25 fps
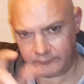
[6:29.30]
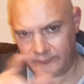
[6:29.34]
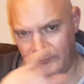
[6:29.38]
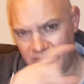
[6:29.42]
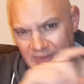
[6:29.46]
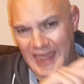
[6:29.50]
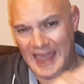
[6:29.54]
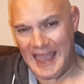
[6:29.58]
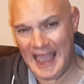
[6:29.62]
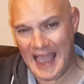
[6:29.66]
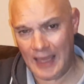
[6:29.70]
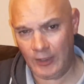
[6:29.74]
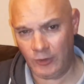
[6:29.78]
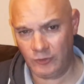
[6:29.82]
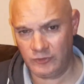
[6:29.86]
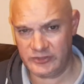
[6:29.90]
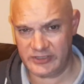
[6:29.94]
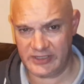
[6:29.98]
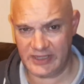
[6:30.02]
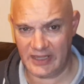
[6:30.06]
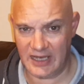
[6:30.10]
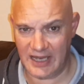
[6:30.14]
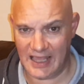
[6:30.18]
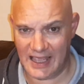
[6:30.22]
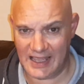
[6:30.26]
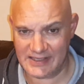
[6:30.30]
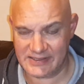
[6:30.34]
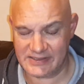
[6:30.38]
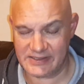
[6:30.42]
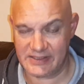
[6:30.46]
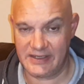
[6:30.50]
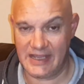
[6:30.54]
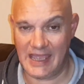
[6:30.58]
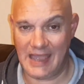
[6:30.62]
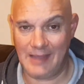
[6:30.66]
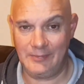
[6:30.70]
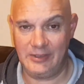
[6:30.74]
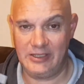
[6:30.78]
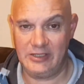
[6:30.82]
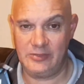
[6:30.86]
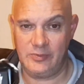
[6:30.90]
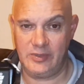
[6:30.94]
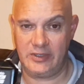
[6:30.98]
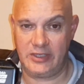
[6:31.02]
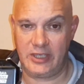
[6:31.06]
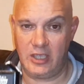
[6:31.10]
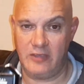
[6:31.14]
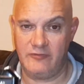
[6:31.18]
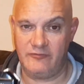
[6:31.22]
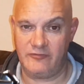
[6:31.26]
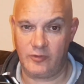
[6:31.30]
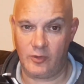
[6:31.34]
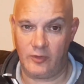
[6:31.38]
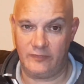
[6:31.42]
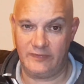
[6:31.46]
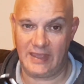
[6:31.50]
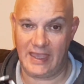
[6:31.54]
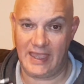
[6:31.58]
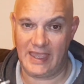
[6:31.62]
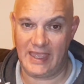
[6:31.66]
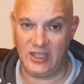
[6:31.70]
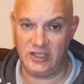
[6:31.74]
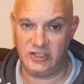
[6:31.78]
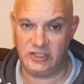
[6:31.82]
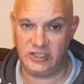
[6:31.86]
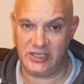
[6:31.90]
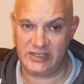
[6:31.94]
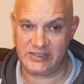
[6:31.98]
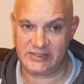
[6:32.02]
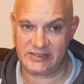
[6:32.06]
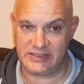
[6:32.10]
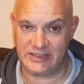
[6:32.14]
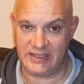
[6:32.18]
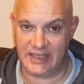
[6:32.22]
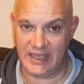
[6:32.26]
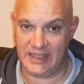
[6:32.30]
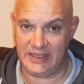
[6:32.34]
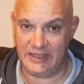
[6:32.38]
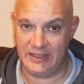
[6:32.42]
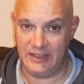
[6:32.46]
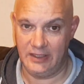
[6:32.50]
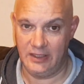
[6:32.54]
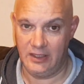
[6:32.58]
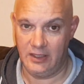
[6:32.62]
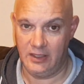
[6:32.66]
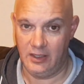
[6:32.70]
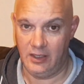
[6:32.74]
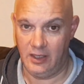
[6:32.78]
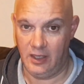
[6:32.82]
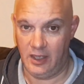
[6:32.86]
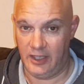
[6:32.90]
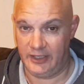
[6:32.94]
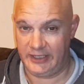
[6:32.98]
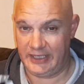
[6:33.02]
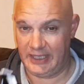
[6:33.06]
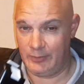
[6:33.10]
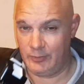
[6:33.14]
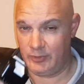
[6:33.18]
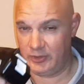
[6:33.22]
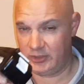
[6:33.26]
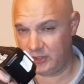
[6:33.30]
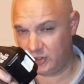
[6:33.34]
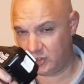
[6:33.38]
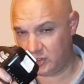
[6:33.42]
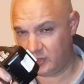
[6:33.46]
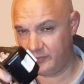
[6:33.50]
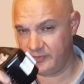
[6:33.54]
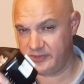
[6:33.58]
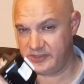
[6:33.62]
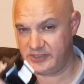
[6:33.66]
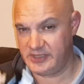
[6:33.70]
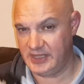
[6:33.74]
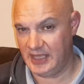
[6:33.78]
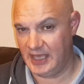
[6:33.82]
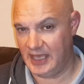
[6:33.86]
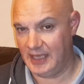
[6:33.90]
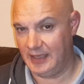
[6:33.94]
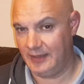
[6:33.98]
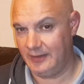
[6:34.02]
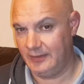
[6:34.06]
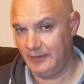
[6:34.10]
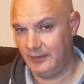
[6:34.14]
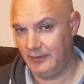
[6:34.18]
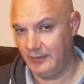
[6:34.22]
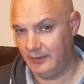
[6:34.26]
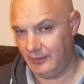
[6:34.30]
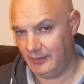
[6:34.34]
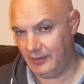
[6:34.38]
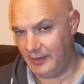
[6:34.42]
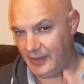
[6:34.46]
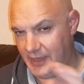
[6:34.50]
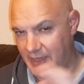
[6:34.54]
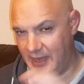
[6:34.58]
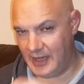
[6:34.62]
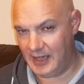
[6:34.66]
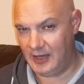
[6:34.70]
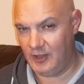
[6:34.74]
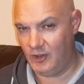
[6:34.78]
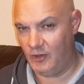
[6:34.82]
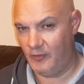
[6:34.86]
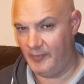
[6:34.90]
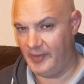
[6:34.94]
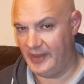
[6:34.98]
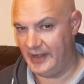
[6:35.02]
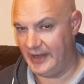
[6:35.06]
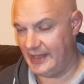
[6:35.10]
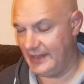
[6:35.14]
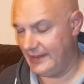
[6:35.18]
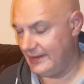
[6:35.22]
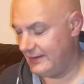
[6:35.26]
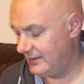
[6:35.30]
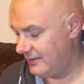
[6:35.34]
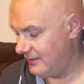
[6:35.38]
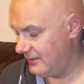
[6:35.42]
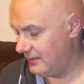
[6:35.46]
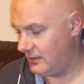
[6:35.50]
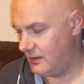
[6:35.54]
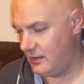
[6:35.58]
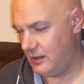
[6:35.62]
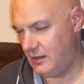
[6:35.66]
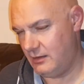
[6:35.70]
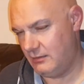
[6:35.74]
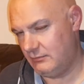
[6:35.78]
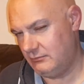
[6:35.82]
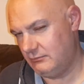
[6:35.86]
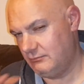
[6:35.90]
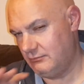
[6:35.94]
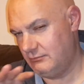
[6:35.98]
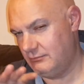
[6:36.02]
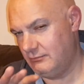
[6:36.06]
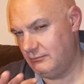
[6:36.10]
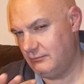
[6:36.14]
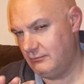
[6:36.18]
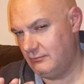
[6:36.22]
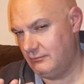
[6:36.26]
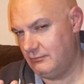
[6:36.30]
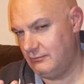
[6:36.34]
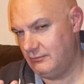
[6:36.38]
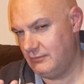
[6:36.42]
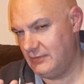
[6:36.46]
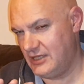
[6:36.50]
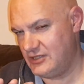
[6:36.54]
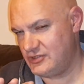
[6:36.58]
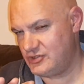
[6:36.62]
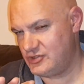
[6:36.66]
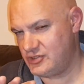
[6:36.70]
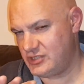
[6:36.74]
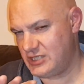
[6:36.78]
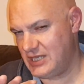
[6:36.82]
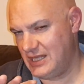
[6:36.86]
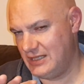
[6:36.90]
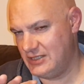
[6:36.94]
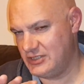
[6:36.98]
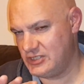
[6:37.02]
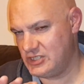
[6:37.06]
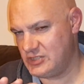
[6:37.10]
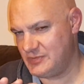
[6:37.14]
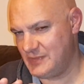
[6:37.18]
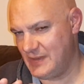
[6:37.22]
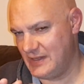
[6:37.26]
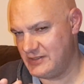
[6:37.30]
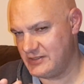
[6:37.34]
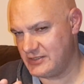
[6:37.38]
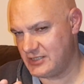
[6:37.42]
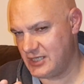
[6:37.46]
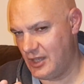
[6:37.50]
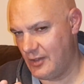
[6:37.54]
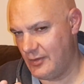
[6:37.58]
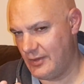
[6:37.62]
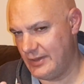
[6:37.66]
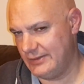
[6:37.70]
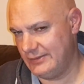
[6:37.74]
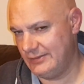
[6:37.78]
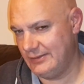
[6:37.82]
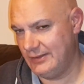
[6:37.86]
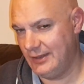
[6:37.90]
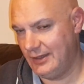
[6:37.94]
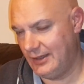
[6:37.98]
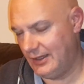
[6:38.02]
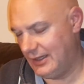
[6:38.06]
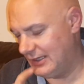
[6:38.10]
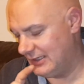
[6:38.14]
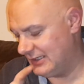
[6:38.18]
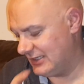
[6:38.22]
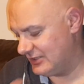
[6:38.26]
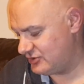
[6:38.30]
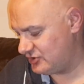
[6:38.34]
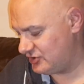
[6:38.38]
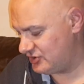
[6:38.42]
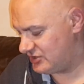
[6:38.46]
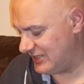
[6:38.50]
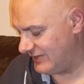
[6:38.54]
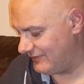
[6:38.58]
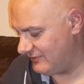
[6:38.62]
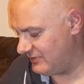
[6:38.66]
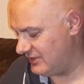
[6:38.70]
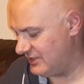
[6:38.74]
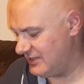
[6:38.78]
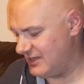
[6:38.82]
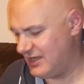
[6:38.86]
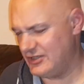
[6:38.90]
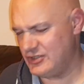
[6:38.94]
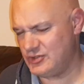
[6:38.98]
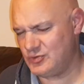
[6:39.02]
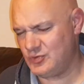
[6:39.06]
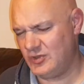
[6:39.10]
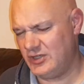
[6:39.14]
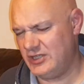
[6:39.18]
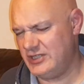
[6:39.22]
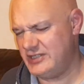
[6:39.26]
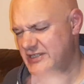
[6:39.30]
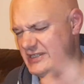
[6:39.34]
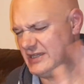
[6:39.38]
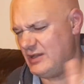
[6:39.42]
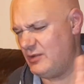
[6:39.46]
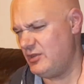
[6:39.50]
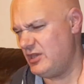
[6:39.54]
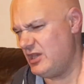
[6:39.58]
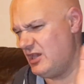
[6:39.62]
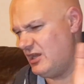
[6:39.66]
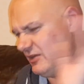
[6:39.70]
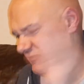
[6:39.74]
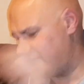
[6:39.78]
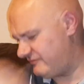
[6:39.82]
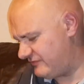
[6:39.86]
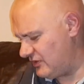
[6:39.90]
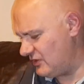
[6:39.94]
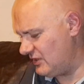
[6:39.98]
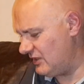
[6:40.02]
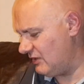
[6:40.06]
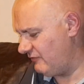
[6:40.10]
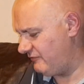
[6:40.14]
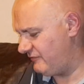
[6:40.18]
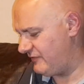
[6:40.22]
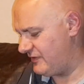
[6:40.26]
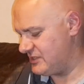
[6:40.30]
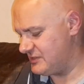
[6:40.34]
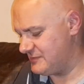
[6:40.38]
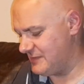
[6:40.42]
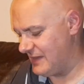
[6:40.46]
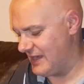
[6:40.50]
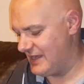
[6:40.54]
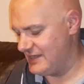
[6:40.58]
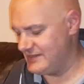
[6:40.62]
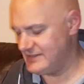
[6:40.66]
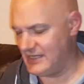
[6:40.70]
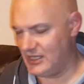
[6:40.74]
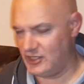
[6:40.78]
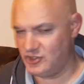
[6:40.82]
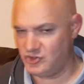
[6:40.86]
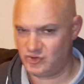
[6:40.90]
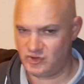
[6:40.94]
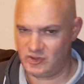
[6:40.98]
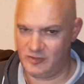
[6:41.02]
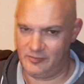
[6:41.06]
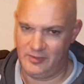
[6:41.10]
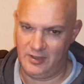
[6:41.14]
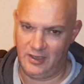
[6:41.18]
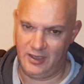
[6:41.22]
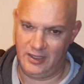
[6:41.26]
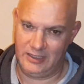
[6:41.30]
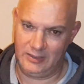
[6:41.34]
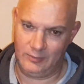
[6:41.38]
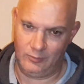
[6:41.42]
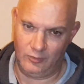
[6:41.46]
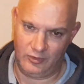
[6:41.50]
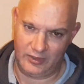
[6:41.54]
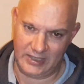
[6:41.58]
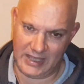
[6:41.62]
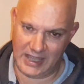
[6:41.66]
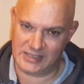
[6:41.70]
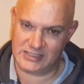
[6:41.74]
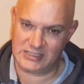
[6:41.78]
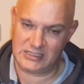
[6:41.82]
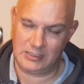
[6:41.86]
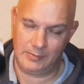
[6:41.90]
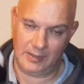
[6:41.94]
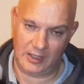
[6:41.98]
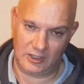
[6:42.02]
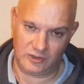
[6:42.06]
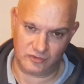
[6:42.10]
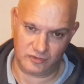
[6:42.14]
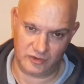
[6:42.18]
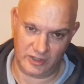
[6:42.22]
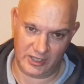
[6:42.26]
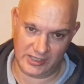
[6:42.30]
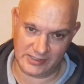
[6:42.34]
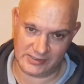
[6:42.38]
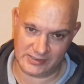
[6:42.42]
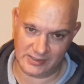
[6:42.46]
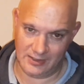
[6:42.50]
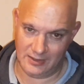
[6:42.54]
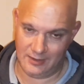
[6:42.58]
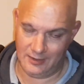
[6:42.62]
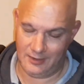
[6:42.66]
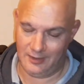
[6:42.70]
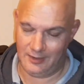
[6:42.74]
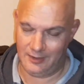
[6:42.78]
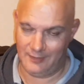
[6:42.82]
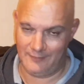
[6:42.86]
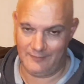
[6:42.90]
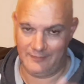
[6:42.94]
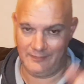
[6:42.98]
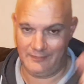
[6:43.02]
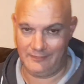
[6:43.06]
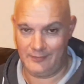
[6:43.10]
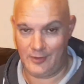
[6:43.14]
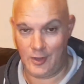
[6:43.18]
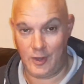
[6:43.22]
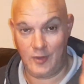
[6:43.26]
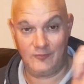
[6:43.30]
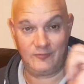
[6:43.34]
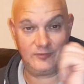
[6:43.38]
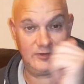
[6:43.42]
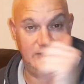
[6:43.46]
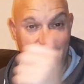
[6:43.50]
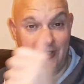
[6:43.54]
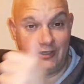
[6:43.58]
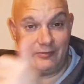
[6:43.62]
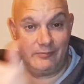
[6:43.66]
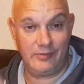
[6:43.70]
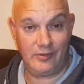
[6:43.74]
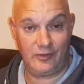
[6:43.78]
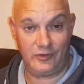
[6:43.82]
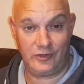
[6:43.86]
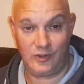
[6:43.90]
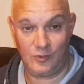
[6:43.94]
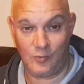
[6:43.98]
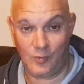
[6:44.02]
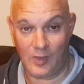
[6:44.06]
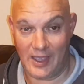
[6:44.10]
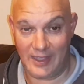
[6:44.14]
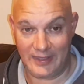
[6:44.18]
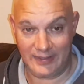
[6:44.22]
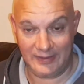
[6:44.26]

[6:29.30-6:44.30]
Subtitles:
How long do they last, and how many did we go through on that hedge yesterday? Okay, we're going to come to that in a little minute. Let's just keep the suspense going, and let's just have. I just want to tell you a few little things about his hedge trimmer, and then we'll get to the batteries, and then hopefully you can be on your way.